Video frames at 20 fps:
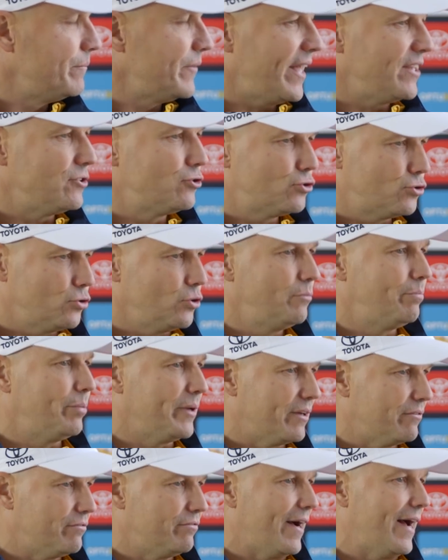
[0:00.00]
and should
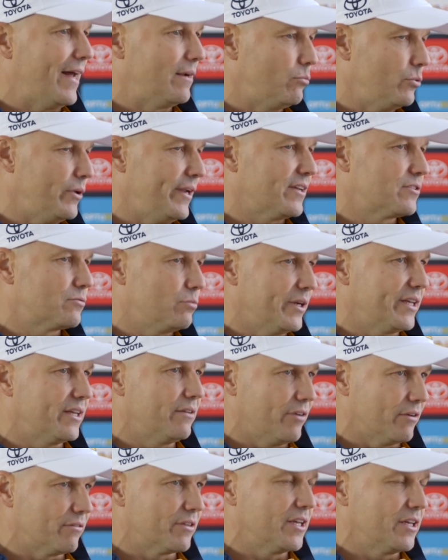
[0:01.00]
be available next week
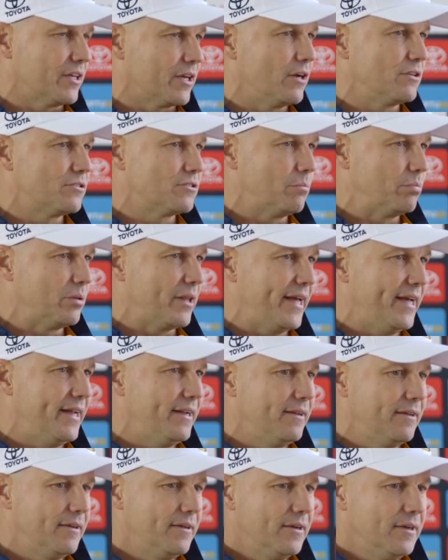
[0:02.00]
if everything goes to
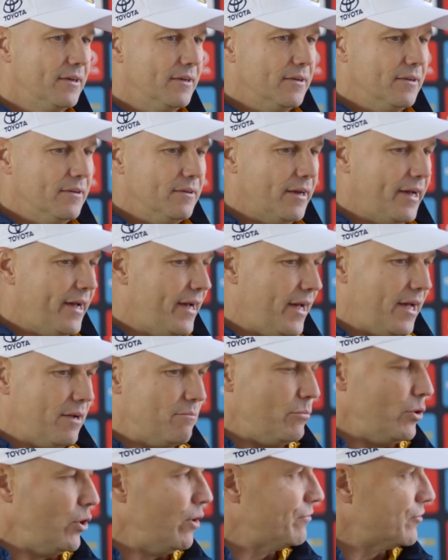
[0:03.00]
plan.
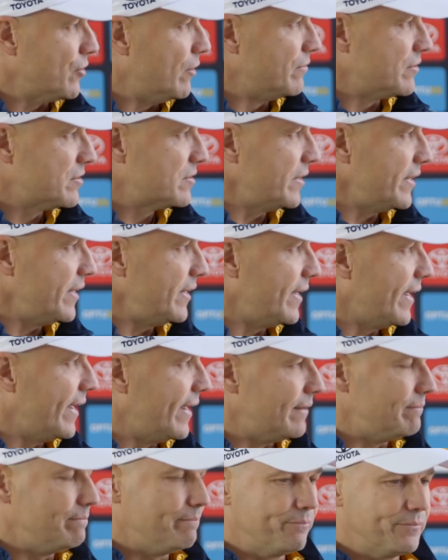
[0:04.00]
And Murph's obviously,
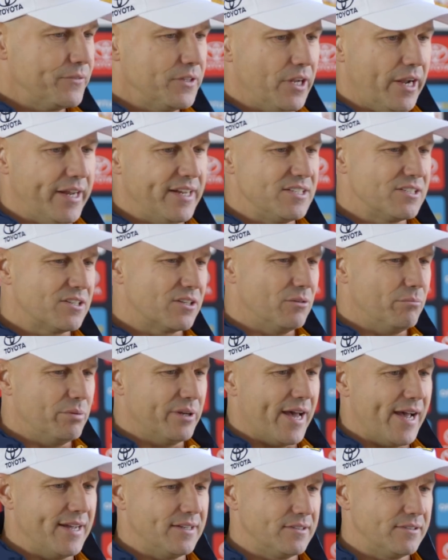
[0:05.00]
he's going to
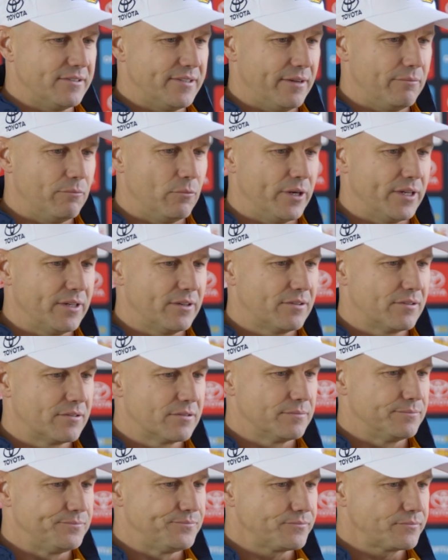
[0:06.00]
be 8 to 10
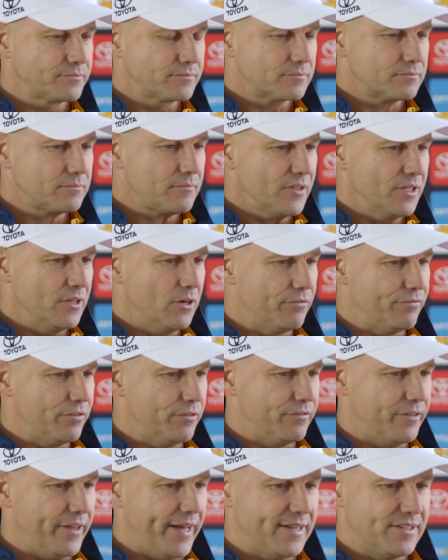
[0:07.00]
weeks off
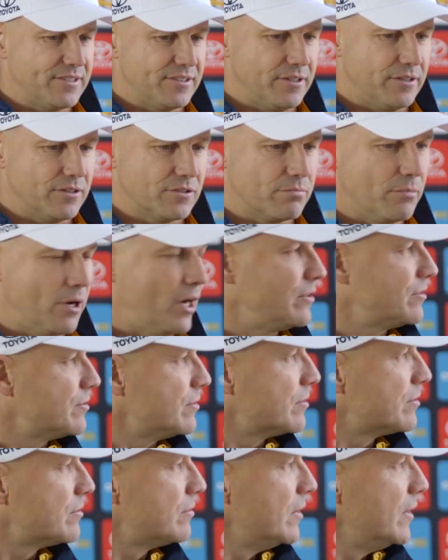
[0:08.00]
of that
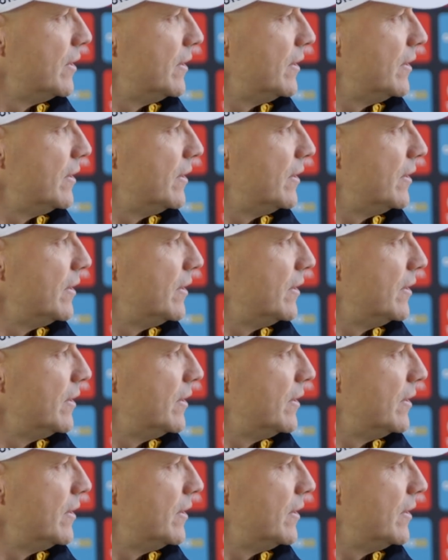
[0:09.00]
syndesmosis